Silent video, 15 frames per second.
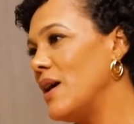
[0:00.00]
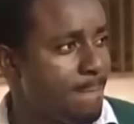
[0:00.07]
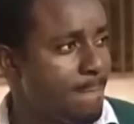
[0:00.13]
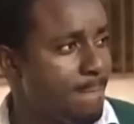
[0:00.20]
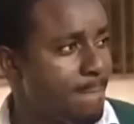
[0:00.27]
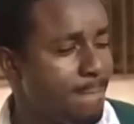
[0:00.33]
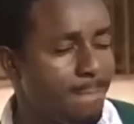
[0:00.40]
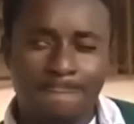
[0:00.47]
To
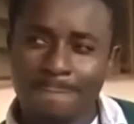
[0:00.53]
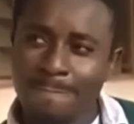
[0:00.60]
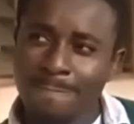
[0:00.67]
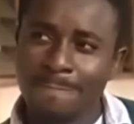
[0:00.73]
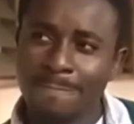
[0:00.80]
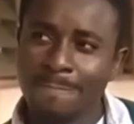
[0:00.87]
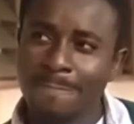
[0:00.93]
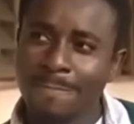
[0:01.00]
start
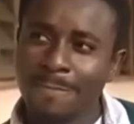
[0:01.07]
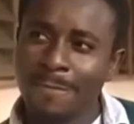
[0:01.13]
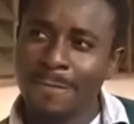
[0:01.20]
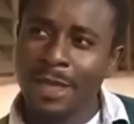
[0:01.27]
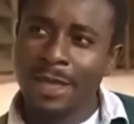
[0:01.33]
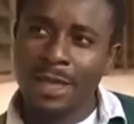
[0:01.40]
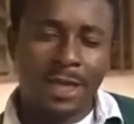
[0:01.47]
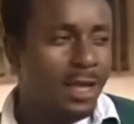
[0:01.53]
with,
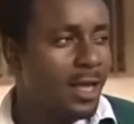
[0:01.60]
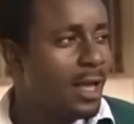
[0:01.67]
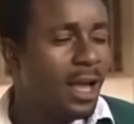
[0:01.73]
they had